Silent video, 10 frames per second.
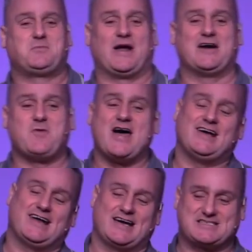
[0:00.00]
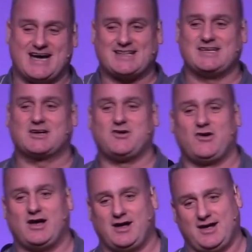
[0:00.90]
but I went in, I sat in the
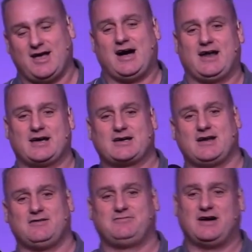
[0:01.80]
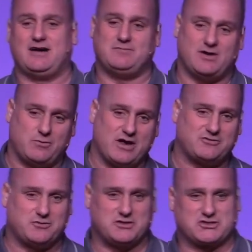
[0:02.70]
corner, and I kind of I
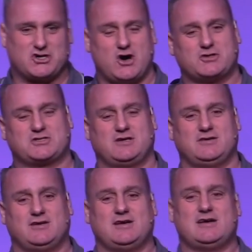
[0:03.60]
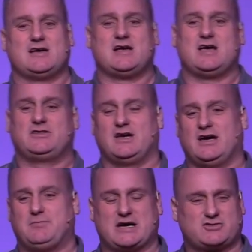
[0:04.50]
went through the songs, and
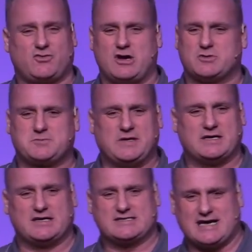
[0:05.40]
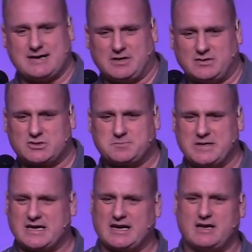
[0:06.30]
Pastor Roy was speaking at the time, and he was
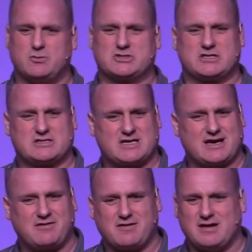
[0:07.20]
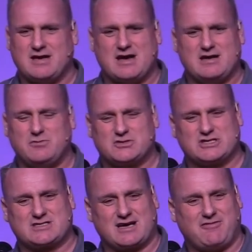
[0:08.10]
speaking, and he was just
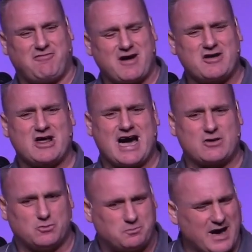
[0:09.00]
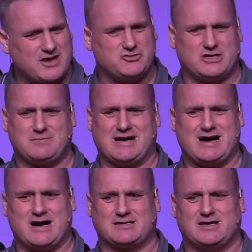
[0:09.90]
like a fiery arrow penetrating my
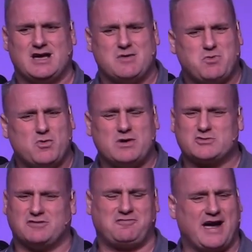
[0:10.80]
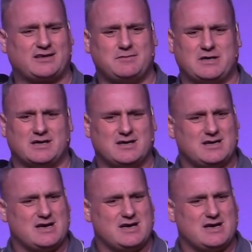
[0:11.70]
heart. Boom, it was affecting me.